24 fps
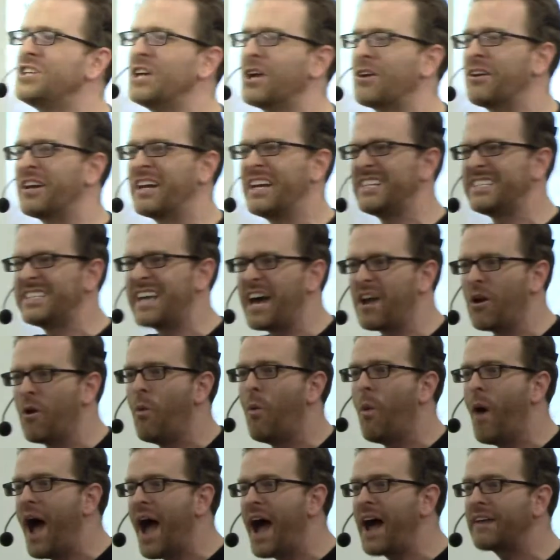sugar gets out
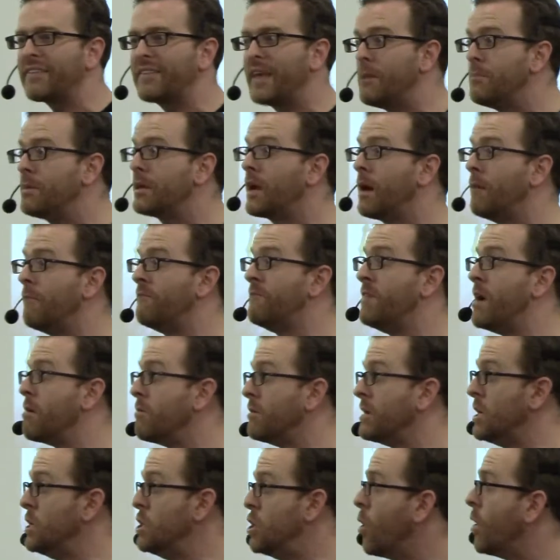of whack, they become
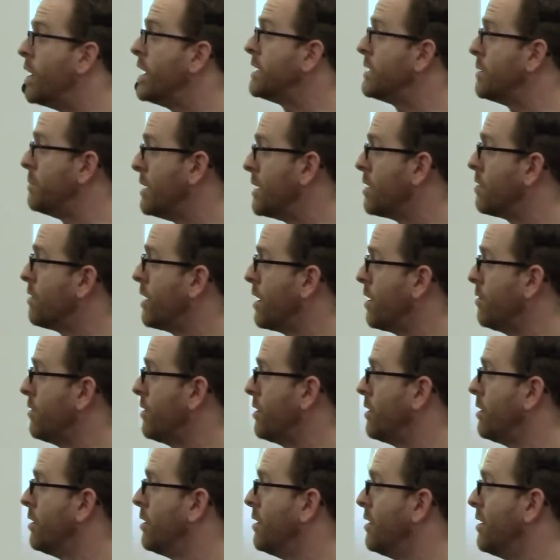very annoying to be around?
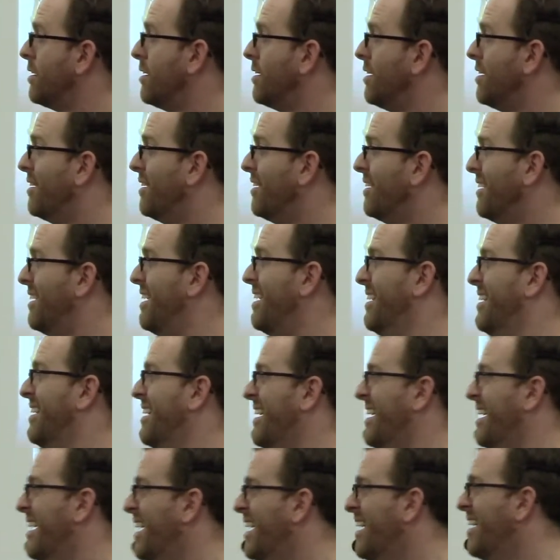
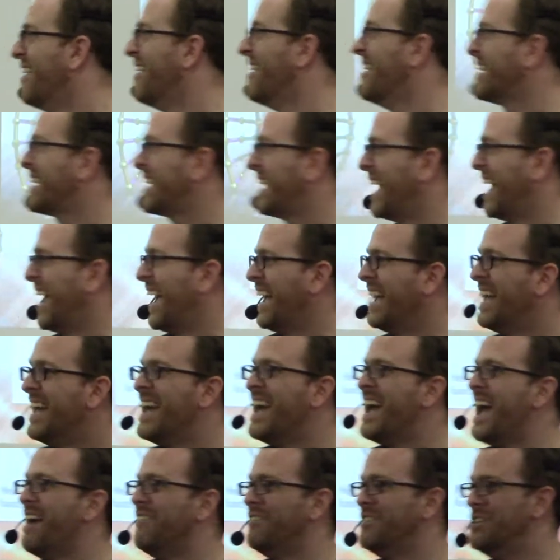Okay?
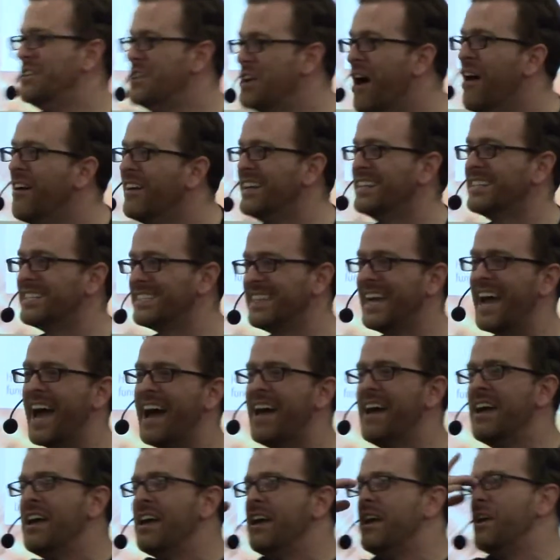Have you noticed that?
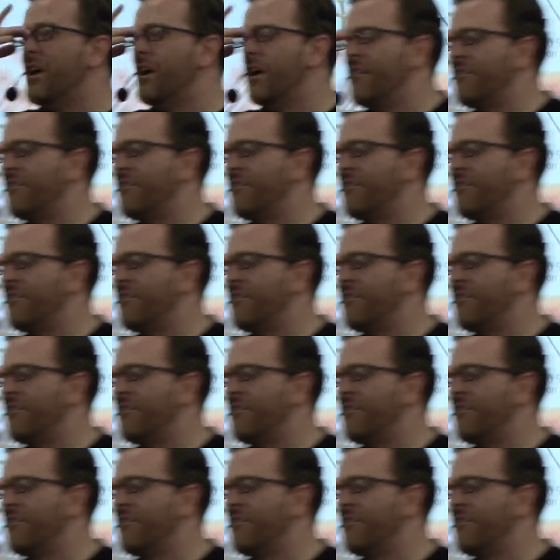You know,